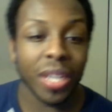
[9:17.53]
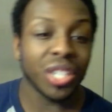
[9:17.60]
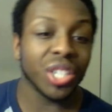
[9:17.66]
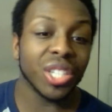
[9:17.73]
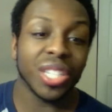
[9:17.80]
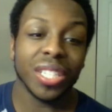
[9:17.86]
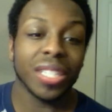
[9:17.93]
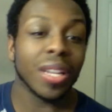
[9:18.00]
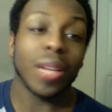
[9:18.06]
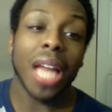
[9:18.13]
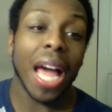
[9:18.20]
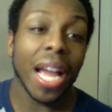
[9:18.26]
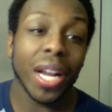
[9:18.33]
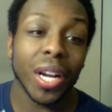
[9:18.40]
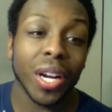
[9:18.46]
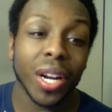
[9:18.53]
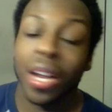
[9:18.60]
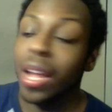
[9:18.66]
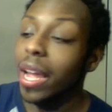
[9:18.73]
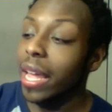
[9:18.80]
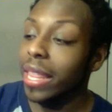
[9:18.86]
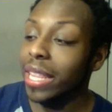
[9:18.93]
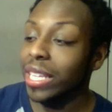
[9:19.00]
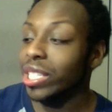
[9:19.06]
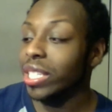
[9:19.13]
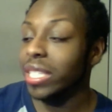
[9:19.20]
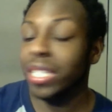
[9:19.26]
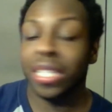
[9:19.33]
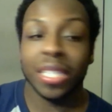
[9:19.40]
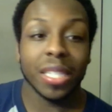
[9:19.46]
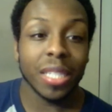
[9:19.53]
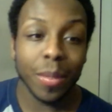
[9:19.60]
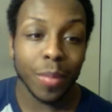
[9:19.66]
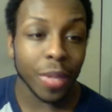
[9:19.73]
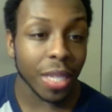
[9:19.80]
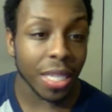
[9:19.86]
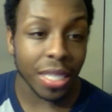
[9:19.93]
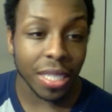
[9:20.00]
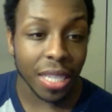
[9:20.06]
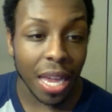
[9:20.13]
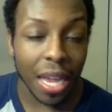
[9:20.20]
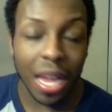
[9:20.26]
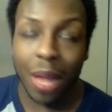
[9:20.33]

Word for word: She just don't like her, and that's just as simply as that.